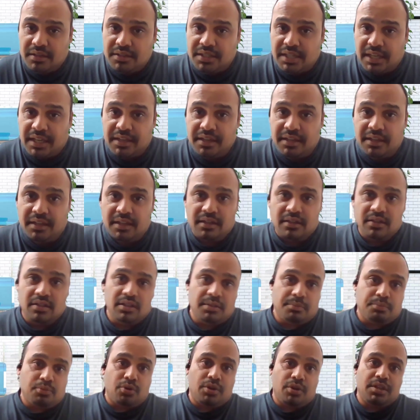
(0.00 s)
technique,
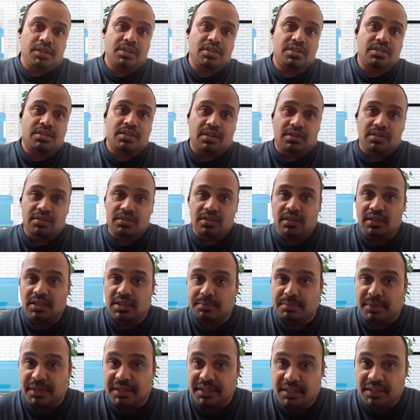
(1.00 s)
the protein structure is
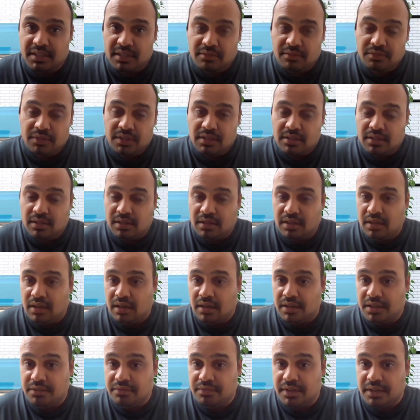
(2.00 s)
predicted with
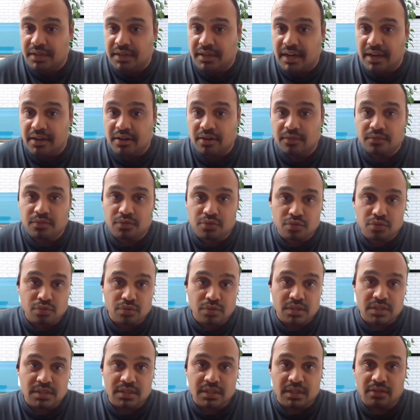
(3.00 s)
different kind of
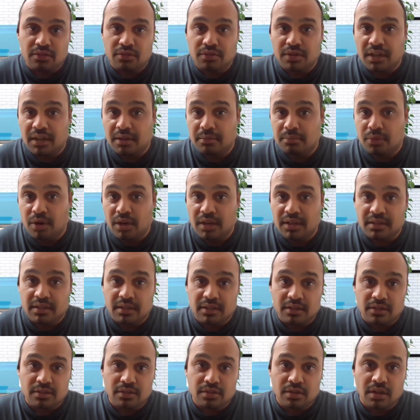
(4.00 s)
tools, including
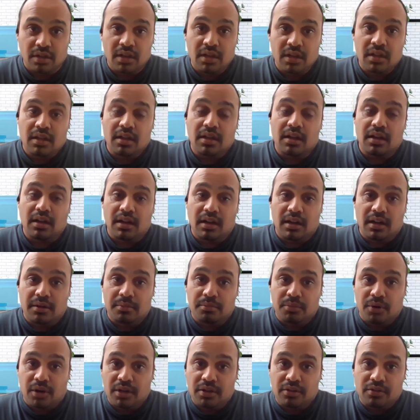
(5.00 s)
molecular uh,
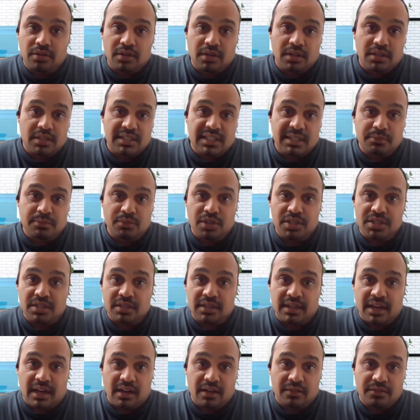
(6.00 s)
molecular simulation
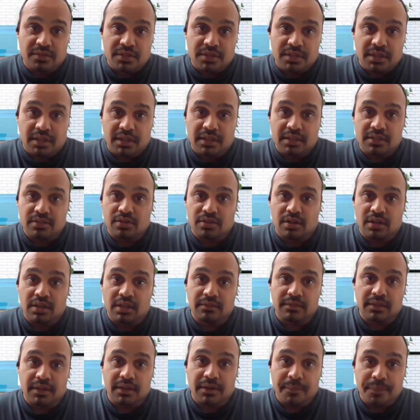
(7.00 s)
kind of studies, or
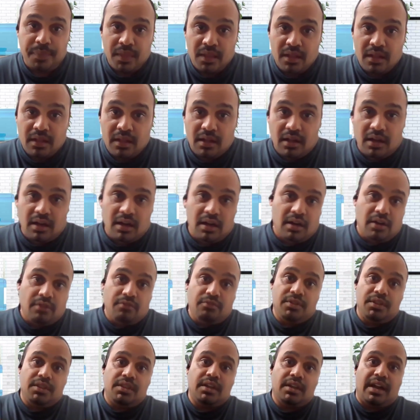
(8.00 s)
even uh,
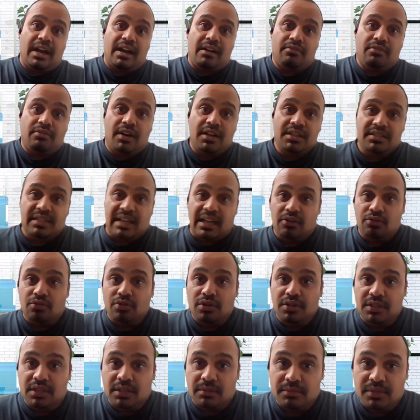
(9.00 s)
with the advanced
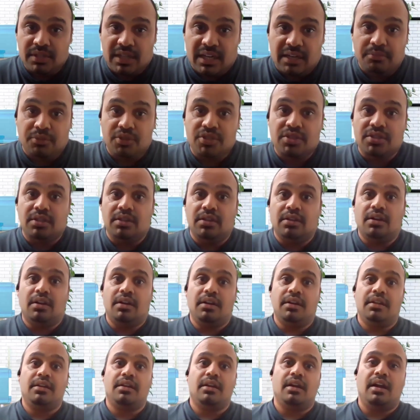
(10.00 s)
algorithms and machine
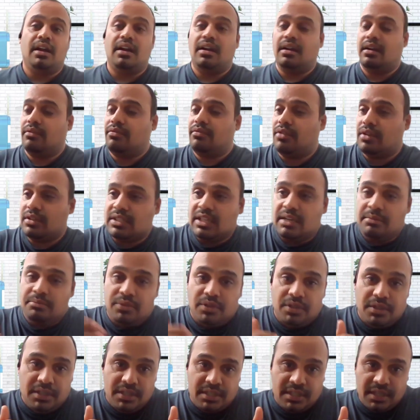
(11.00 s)
learning. And for example,
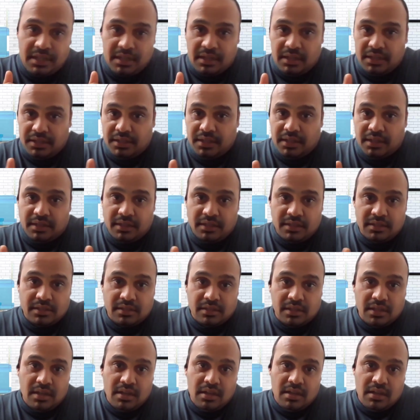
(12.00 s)
recently there is